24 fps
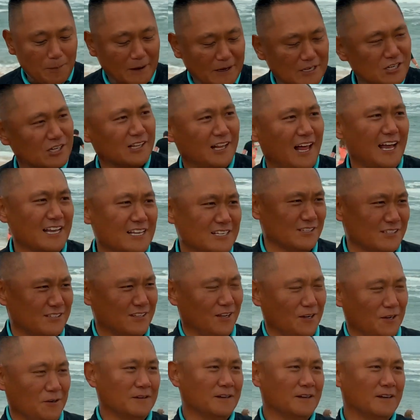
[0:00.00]
about your glasses
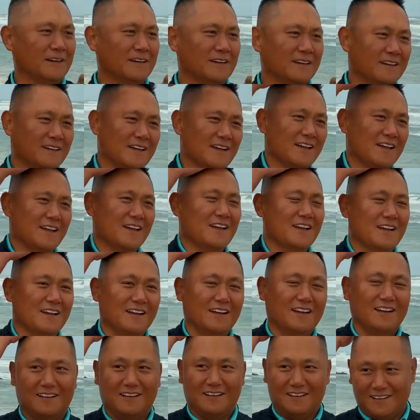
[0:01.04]
though. Oh, I got it.
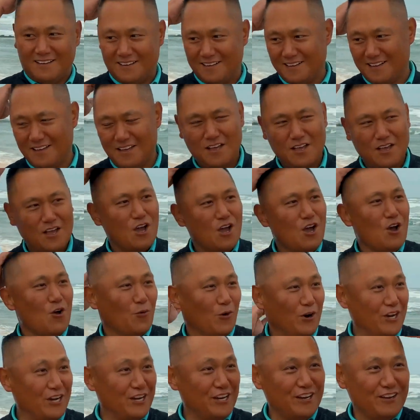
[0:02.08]
Yo's
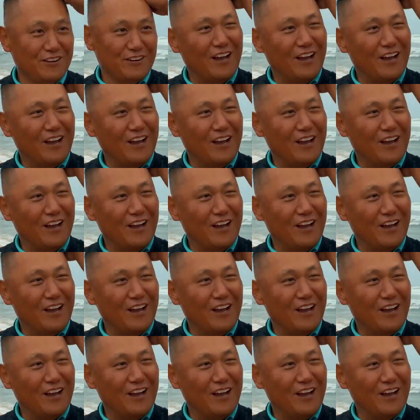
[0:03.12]
hair is